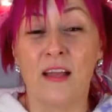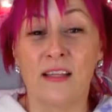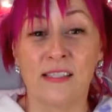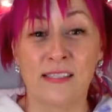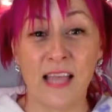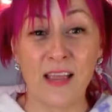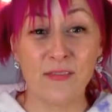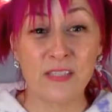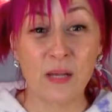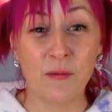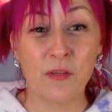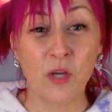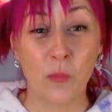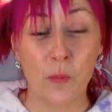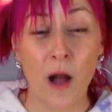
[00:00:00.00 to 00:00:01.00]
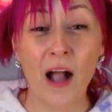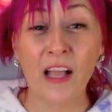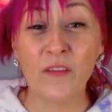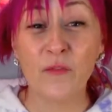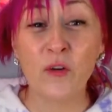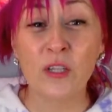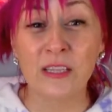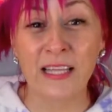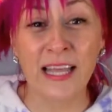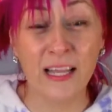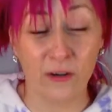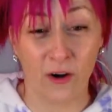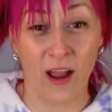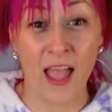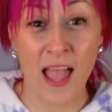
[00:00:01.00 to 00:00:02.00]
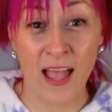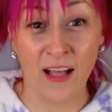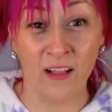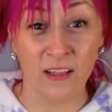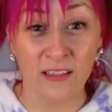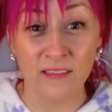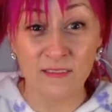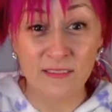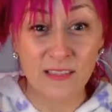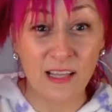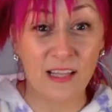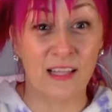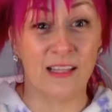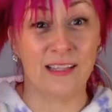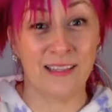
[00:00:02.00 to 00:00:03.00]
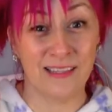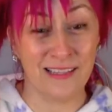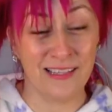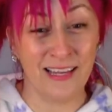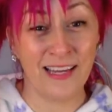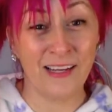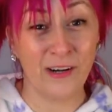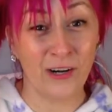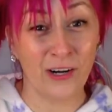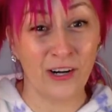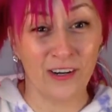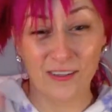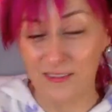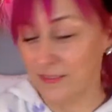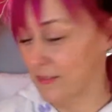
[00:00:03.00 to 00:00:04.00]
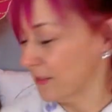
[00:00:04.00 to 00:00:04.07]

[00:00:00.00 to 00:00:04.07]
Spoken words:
Save some in your pocket for later. L, later.